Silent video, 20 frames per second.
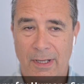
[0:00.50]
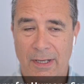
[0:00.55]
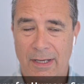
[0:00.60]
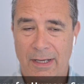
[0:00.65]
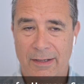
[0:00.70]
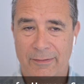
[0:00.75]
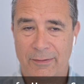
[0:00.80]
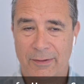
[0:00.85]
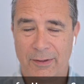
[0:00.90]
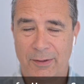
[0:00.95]

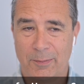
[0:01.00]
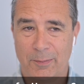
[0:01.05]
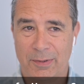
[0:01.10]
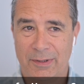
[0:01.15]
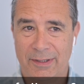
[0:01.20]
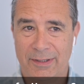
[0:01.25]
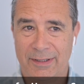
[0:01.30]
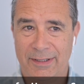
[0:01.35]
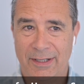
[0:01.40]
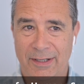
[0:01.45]
I have a
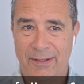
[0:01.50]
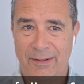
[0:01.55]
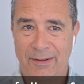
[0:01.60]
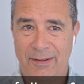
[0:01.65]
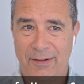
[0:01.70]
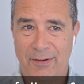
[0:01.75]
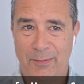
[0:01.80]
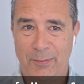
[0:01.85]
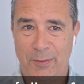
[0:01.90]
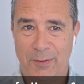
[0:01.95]
completely
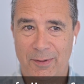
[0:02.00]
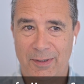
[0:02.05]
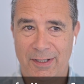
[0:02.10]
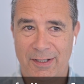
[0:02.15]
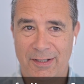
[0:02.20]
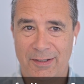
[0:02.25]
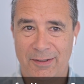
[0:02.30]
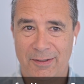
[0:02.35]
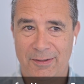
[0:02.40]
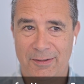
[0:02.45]

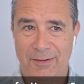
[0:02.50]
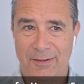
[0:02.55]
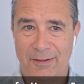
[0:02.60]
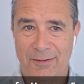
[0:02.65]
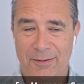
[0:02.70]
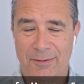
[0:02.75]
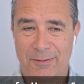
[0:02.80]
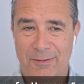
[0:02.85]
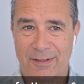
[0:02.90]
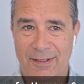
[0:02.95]
untherapeutic,
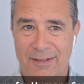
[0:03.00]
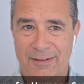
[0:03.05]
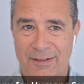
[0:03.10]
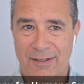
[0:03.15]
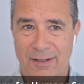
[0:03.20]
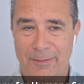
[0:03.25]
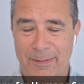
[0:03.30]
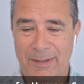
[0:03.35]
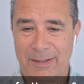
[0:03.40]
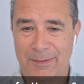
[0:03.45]
useless
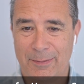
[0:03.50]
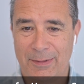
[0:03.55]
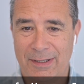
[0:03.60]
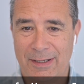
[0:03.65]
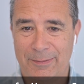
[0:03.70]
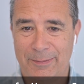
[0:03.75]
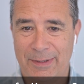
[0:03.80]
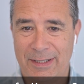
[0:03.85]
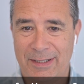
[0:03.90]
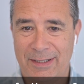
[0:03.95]
comment, but
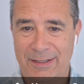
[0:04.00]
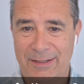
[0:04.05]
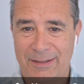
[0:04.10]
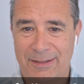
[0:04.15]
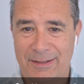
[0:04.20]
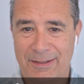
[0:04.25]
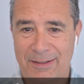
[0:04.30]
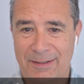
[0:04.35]
I'll make it.